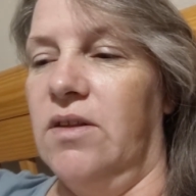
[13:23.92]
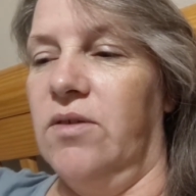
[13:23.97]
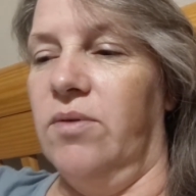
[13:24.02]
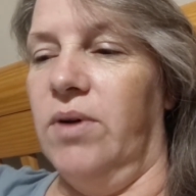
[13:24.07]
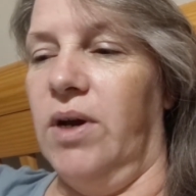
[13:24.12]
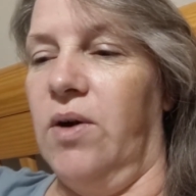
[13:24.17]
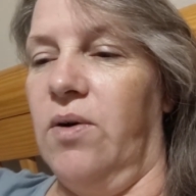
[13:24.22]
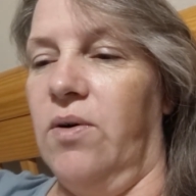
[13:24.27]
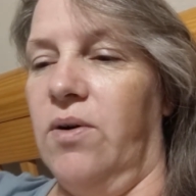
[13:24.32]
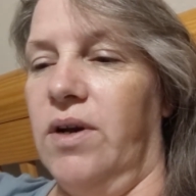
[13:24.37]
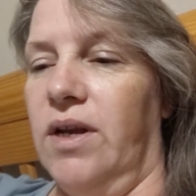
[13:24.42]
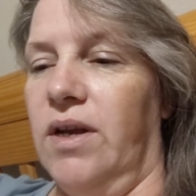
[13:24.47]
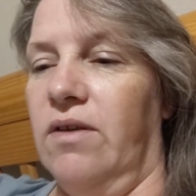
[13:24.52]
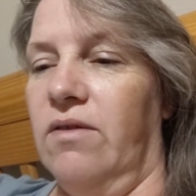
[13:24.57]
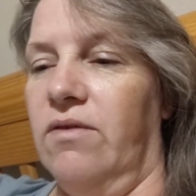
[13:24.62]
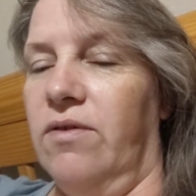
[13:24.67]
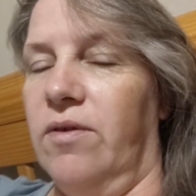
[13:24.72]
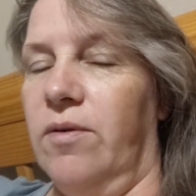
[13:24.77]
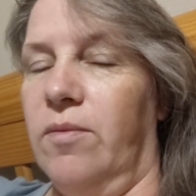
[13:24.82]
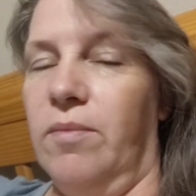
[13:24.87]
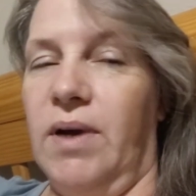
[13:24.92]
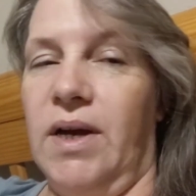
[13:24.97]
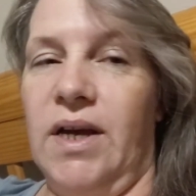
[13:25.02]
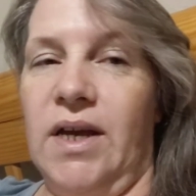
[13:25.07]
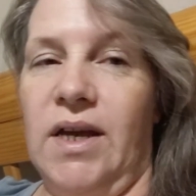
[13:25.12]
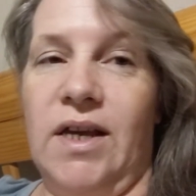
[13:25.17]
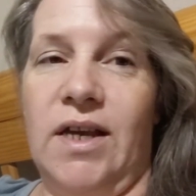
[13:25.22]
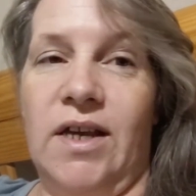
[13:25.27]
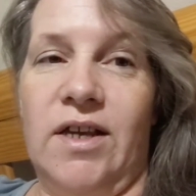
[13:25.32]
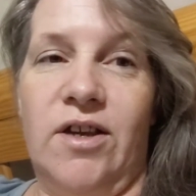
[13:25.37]
the recording for
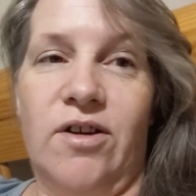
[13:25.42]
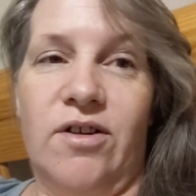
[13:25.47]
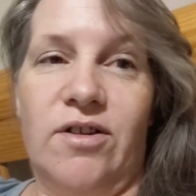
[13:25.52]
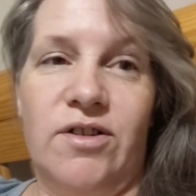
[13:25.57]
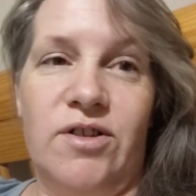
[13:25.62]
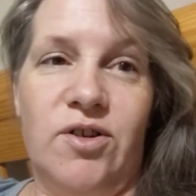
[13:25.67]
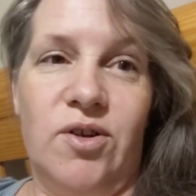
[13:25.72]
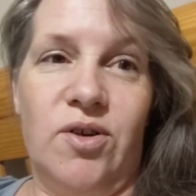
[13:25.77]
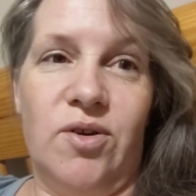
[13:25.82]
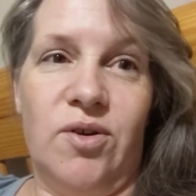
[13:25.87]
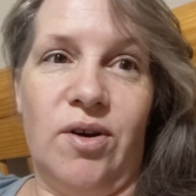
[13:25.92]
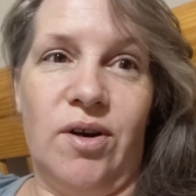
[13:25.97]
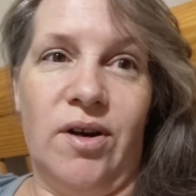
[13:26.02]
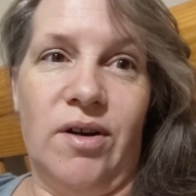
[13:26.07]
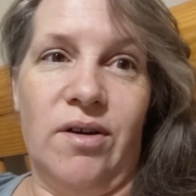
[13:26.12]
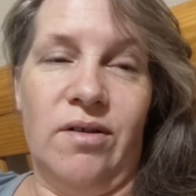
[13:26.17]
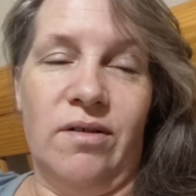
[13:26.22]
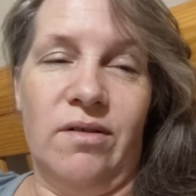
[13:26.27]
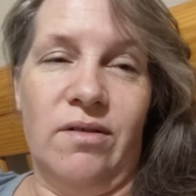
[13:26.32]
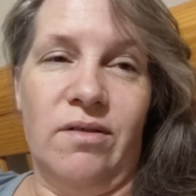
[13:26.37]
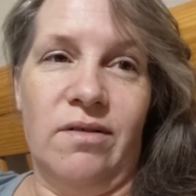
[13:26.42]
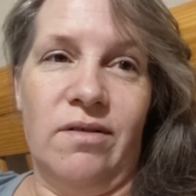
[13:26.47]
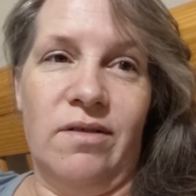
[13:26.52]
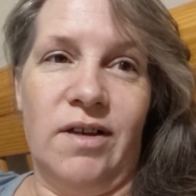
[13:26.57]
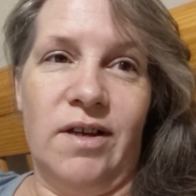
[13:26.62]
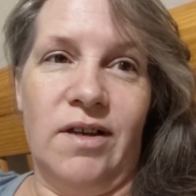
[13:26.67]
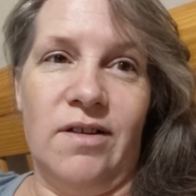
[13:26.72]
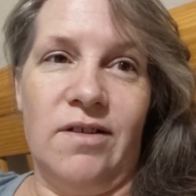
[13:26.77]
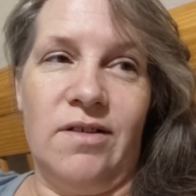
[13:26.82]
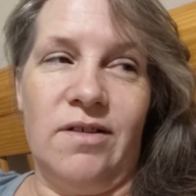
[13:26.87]
my yarn tutorial
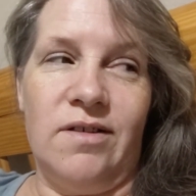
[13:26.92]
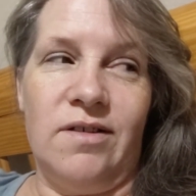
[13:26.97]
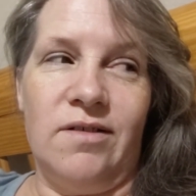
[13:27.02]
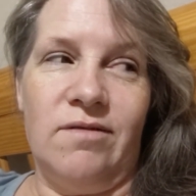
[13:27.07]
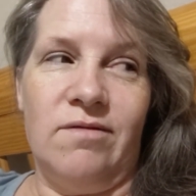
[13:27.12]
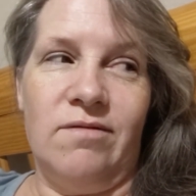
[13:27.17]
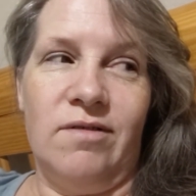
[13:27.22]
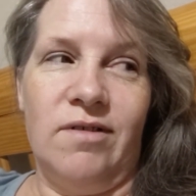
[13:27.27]
that